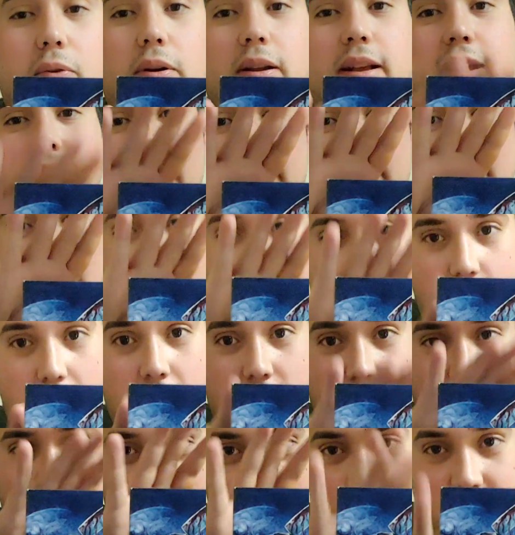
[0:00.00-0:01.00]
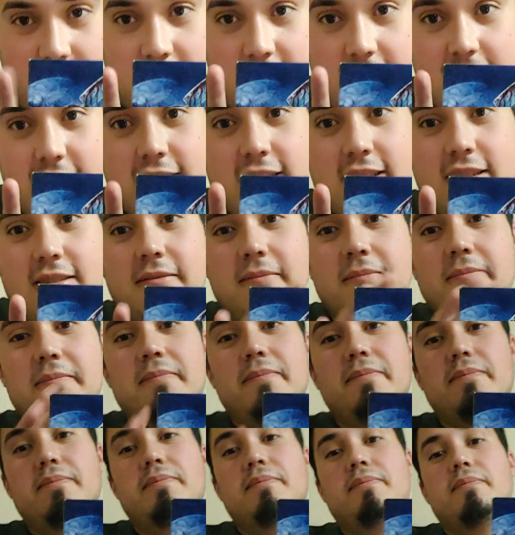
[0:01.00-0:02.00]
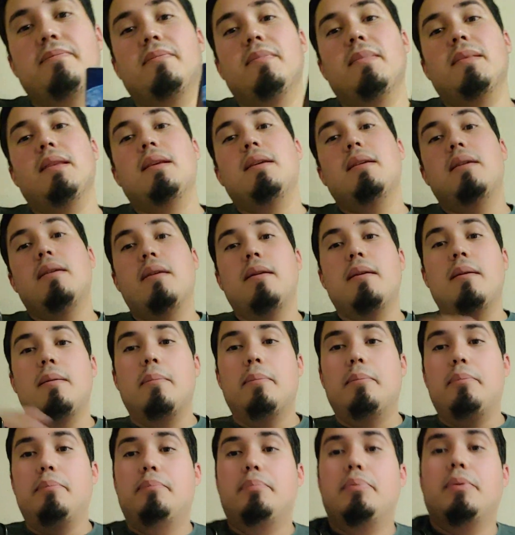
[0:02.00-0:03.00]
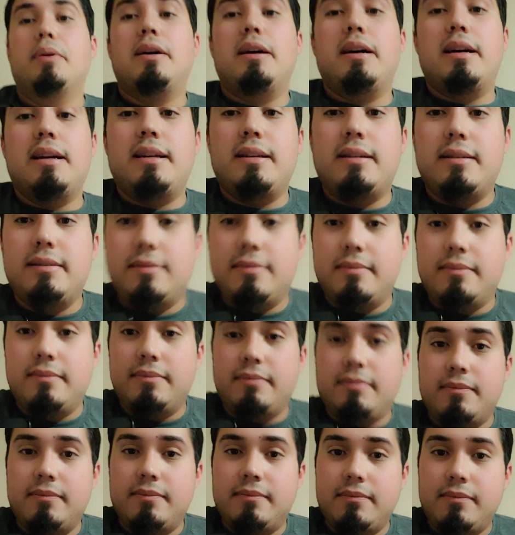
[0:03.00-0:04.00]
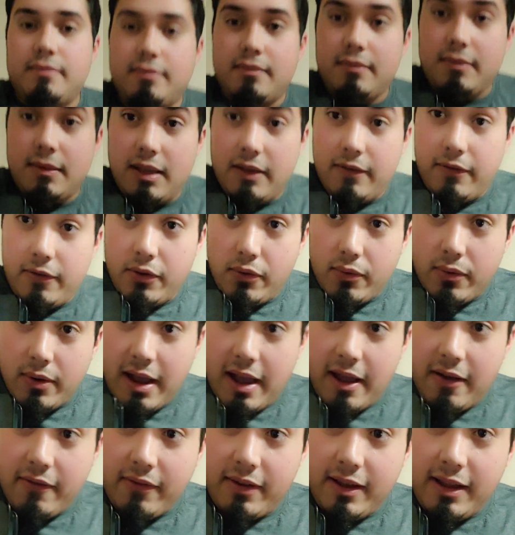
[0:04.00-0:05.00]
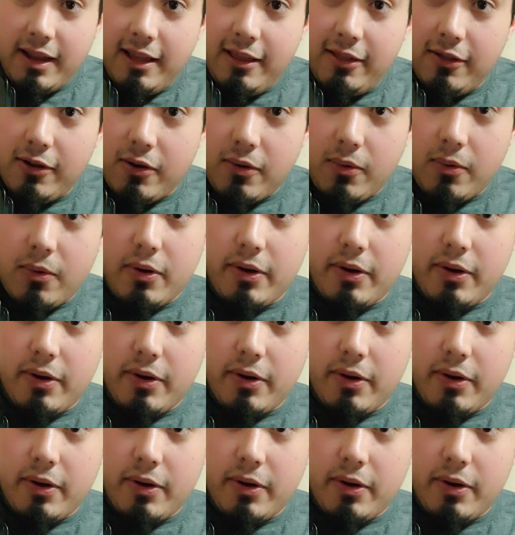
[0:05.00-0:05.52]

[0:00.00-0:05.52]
on this? But if you don't have either one,